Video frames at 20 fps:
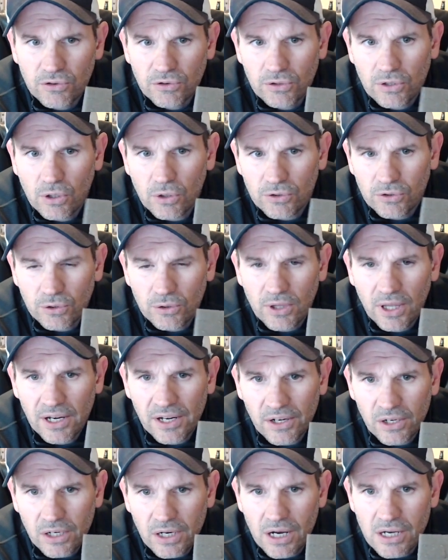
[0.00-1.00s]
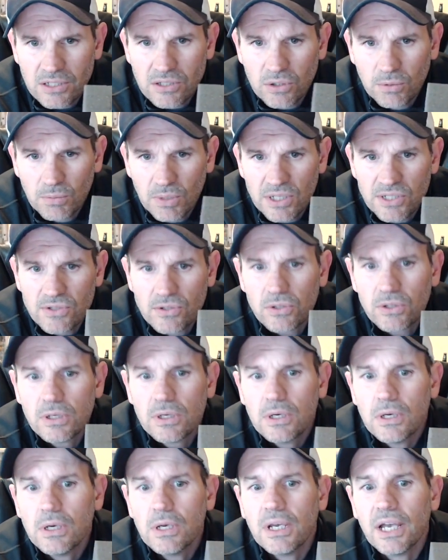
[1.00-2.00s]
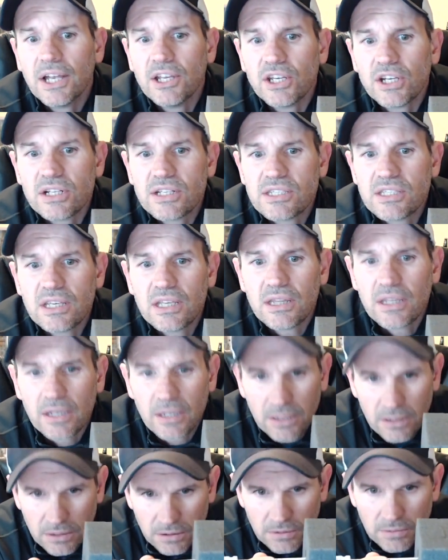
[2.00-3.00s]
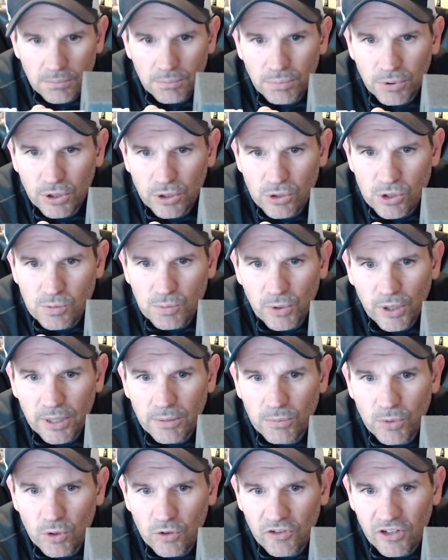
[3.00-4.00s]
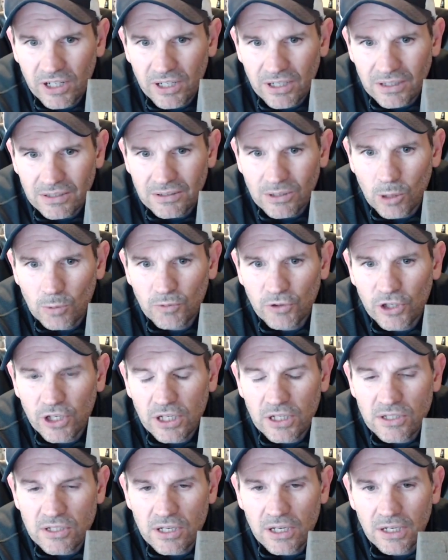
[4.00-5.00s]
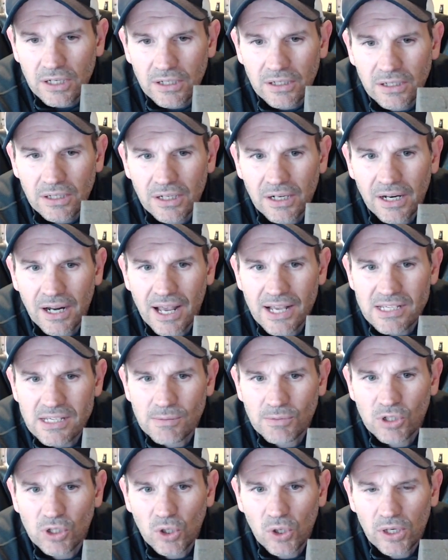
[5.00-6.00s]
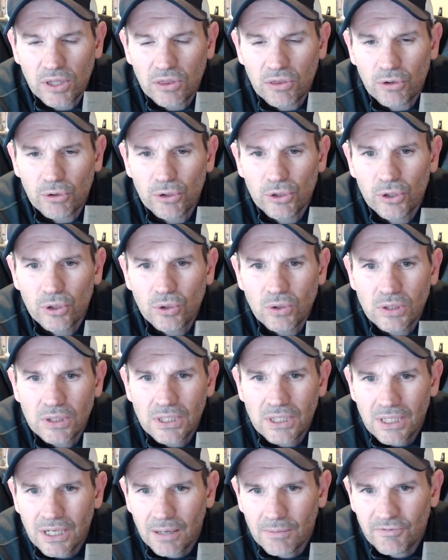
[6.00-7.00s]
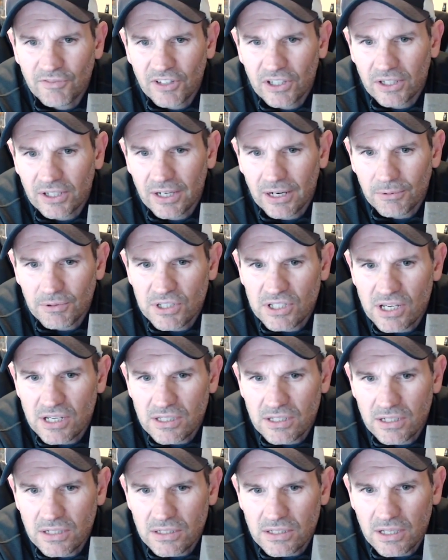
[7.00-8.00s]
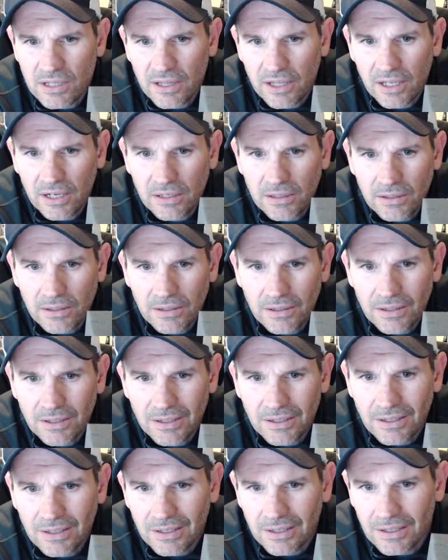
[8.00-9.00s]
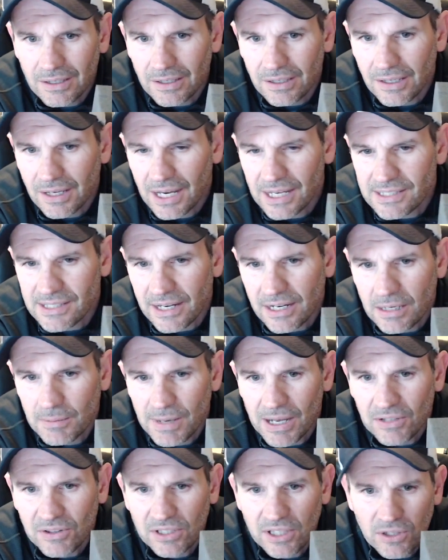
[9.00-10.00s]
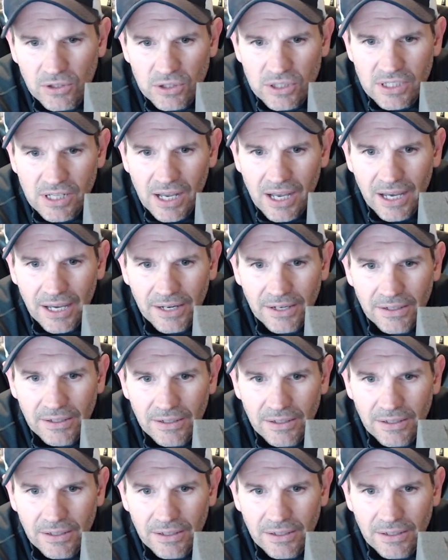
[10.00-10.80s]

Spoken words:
going through that intercostal muscle. And you can see that blue spring moving. Hopefully you can see it. And then as I'm going through, I'm feeling that resistance. And then as I come out the other side,